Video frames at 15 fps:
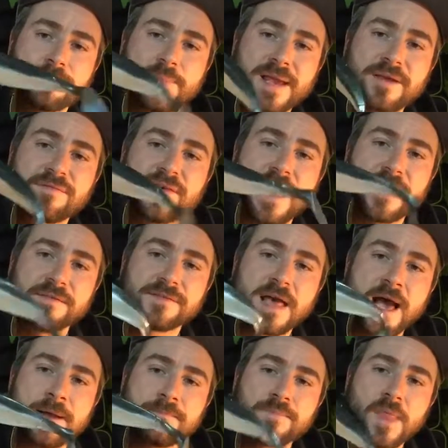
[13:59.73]
Big fan of
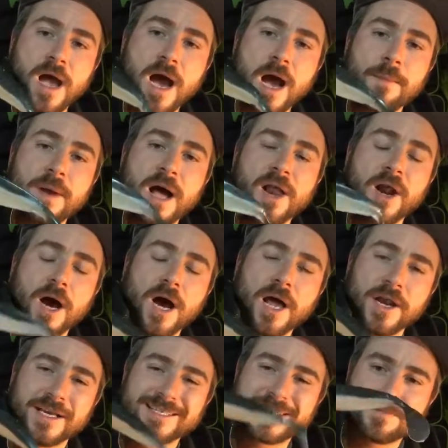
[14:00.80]
that,
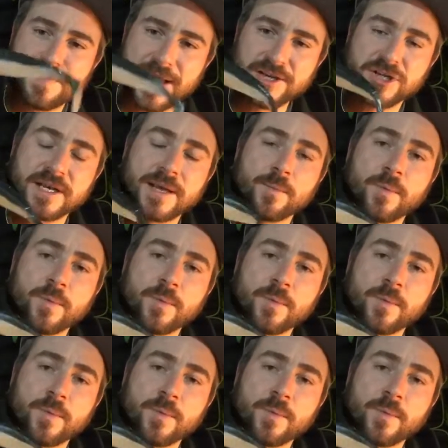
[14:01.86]
and especially